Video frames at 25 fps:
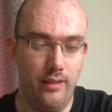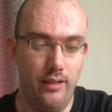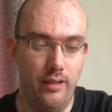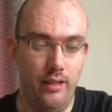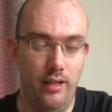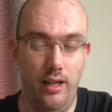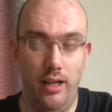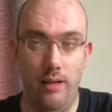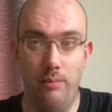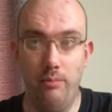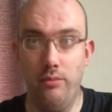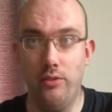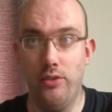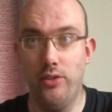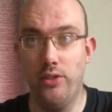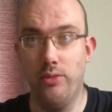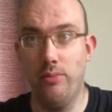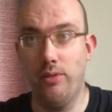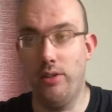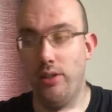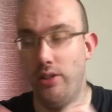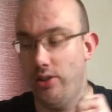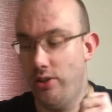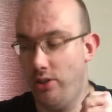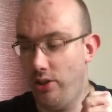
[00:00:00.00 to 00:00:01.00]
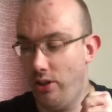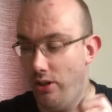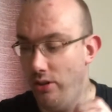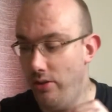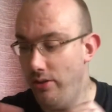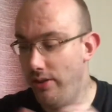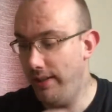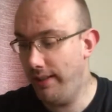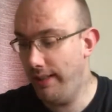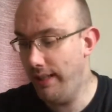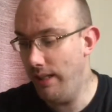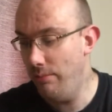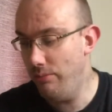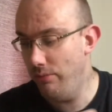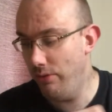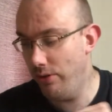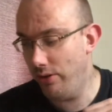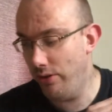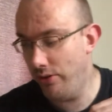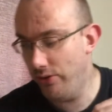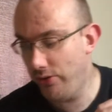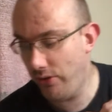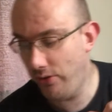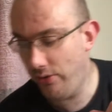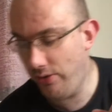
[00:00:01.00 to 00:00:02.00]
So I'm going to show you the Game Boy
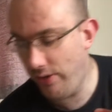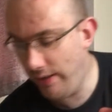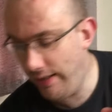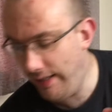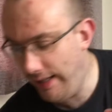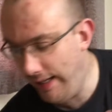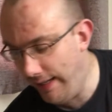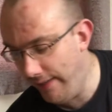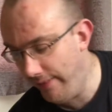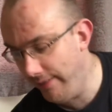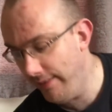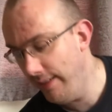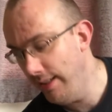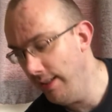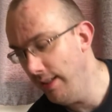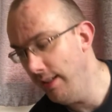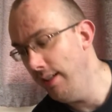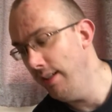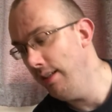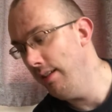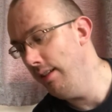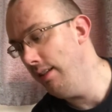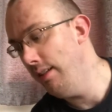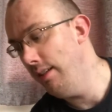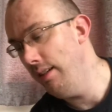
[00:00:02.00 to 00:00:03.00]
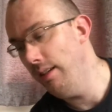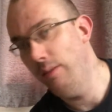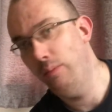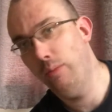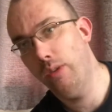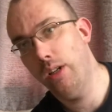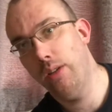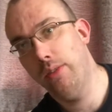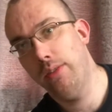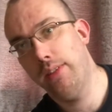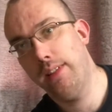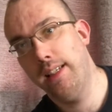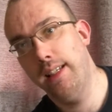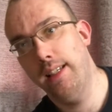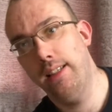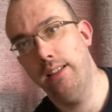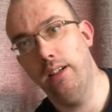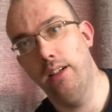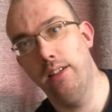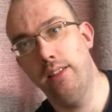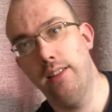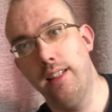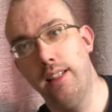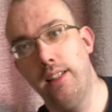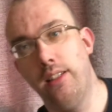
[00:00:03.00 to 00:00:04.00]
console that I had. When I was a kid,
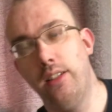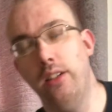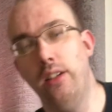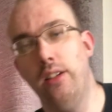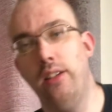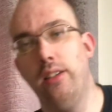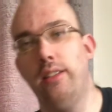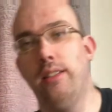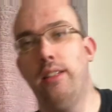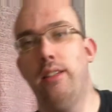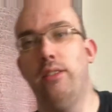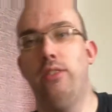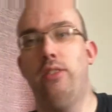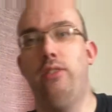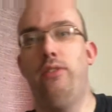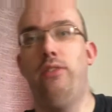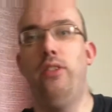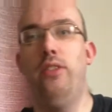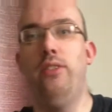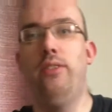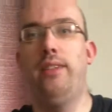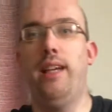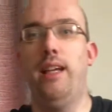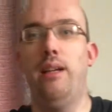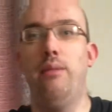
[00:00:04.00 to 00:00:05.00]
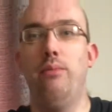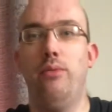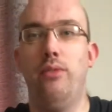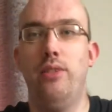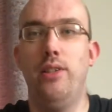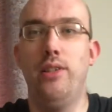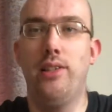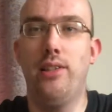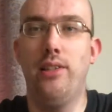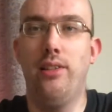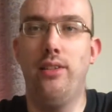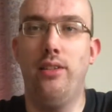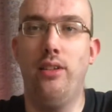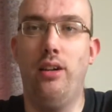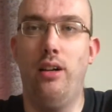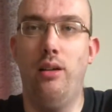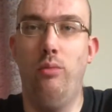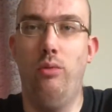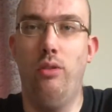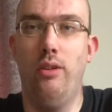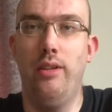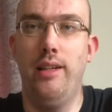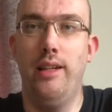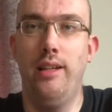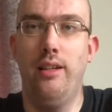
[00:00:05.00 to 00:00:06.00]
I did look, there was a few Game Boys that I
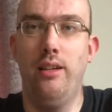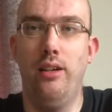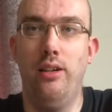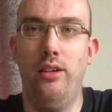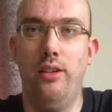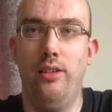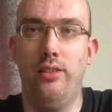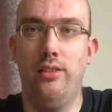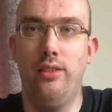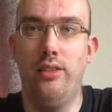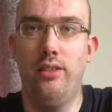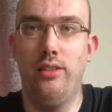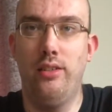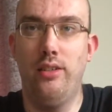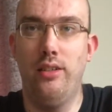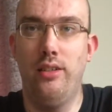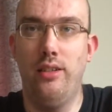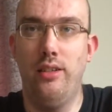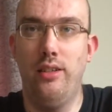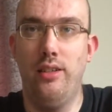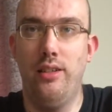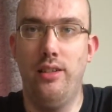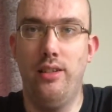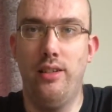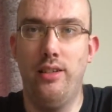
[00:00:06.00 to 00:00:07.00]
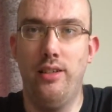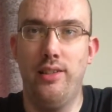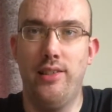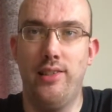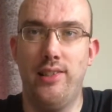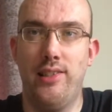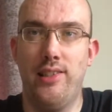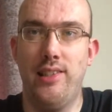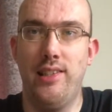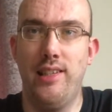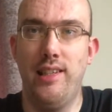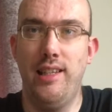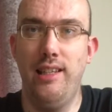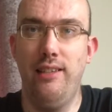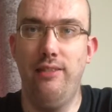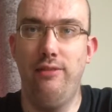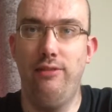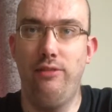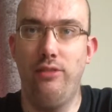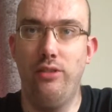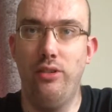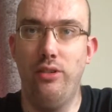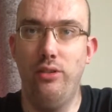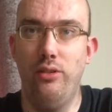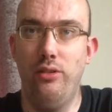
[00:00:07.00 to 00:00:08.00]
wanted. I looked at the
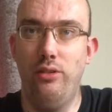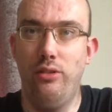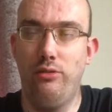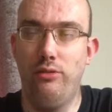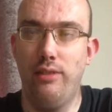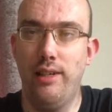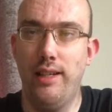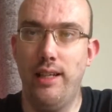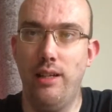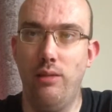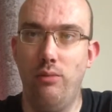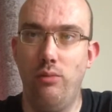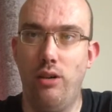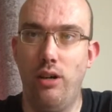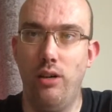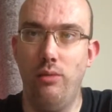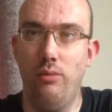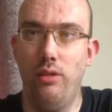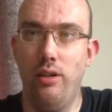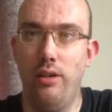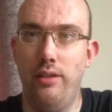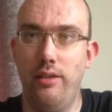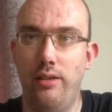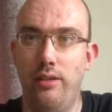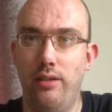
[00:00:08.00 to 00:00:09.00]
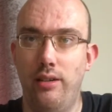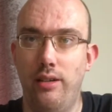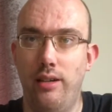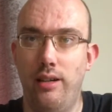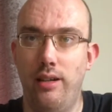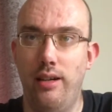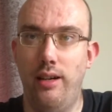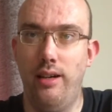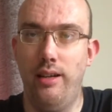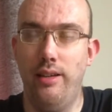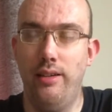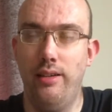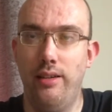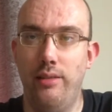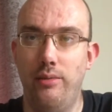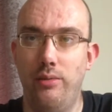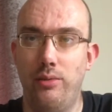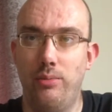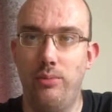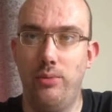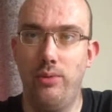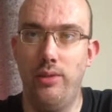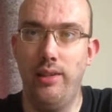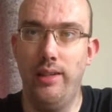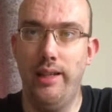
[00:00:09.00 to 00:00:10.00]
see-through greeny white one, and it was
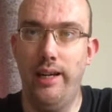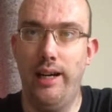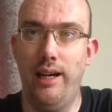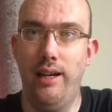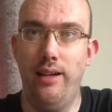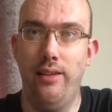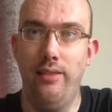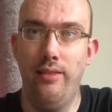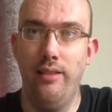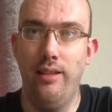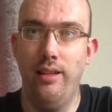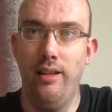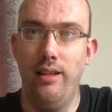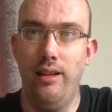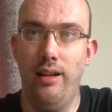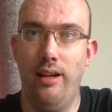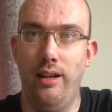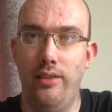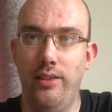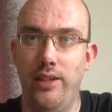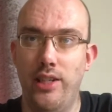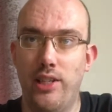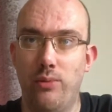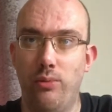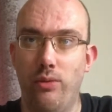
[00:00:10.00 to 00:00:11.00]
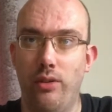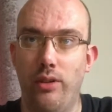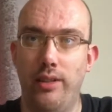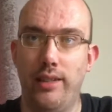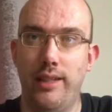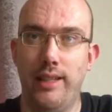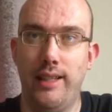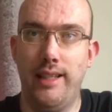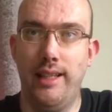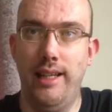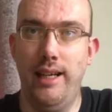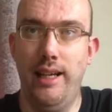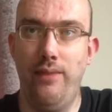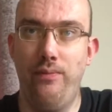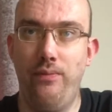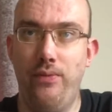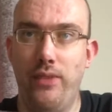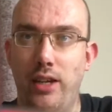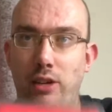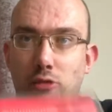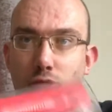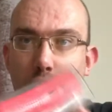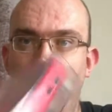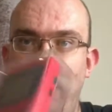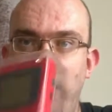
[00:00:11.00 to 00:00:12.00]
between that and this one. I did get
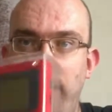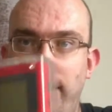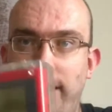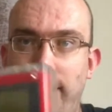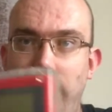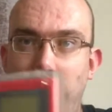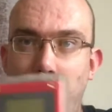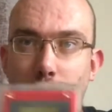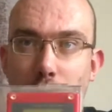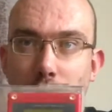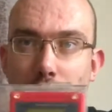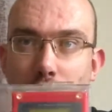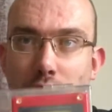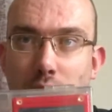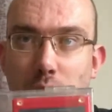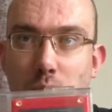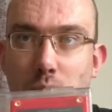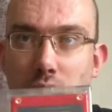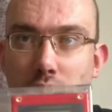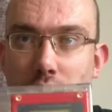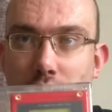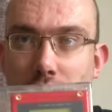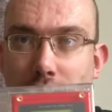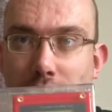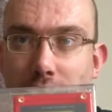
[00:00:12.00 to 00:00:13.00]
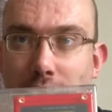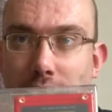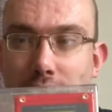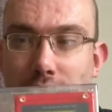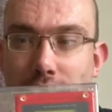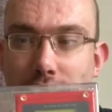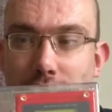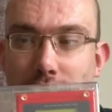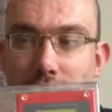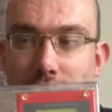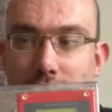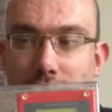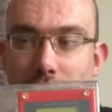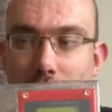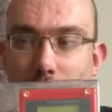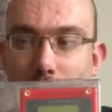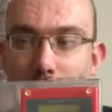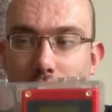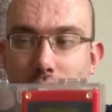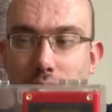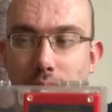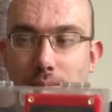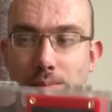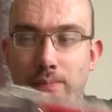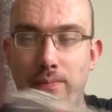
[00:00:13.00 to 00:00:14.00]
a red Game Boy. This was the case that it came
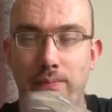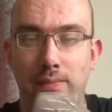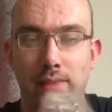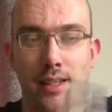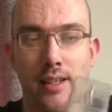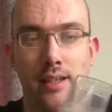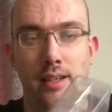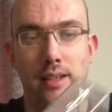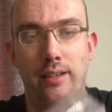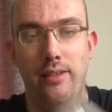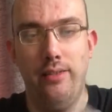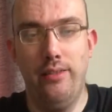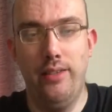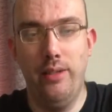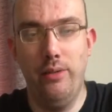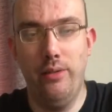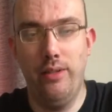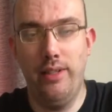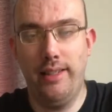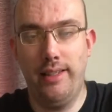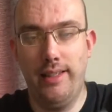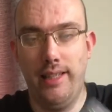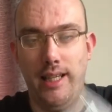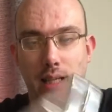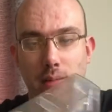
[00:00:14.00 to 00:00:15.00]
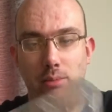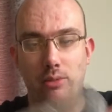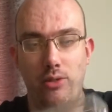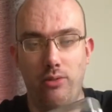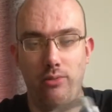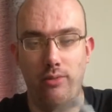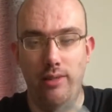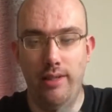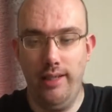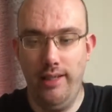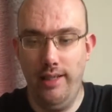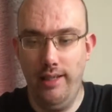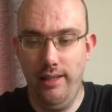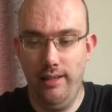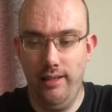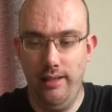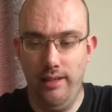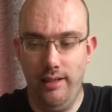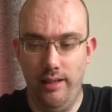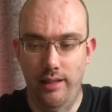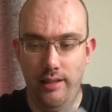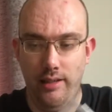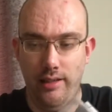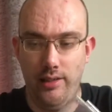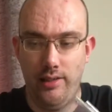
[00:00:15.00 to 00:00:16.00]
in. There were the games were in here,
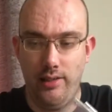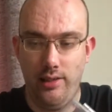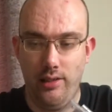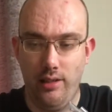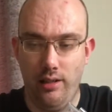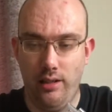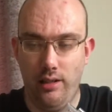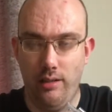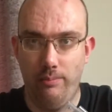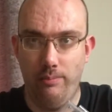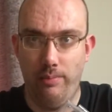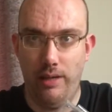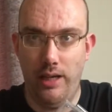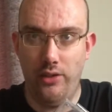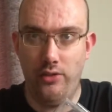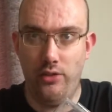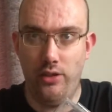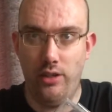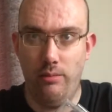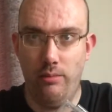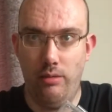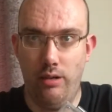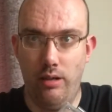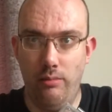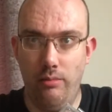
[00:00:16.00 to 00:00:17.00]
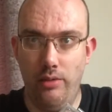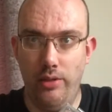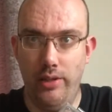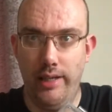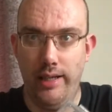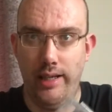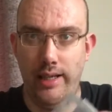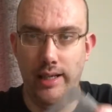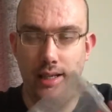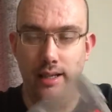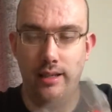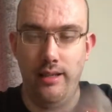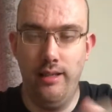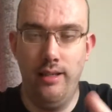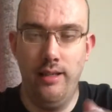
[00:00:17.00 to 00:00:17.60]
and this is like a battery compartment there.